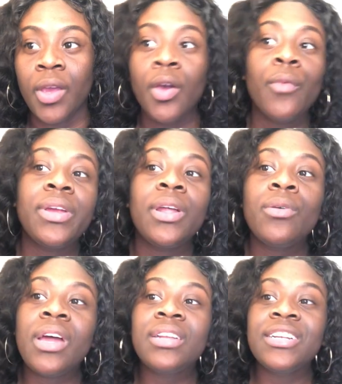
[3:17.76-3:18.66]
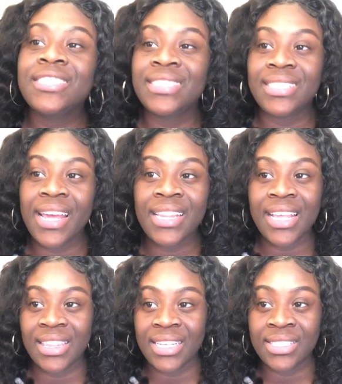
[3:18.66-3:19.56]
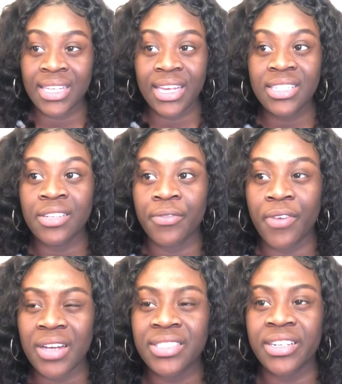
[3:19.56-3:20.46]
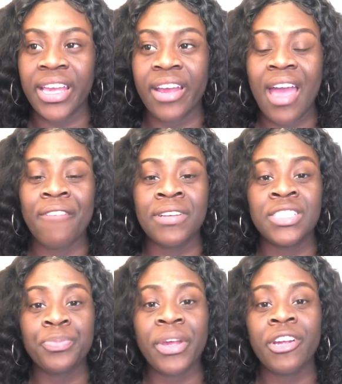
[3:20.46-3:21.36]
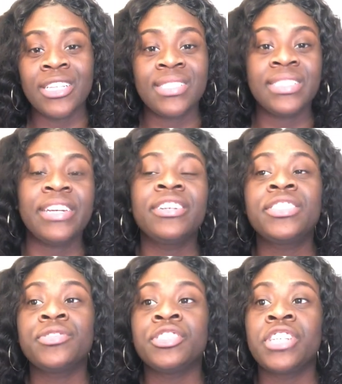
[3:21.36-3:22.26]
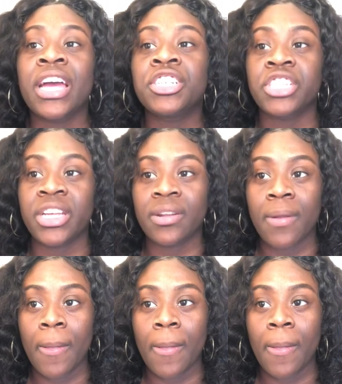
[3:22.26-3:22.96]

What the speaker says: We don't understand that these kids in foster care have experienced serious rejection,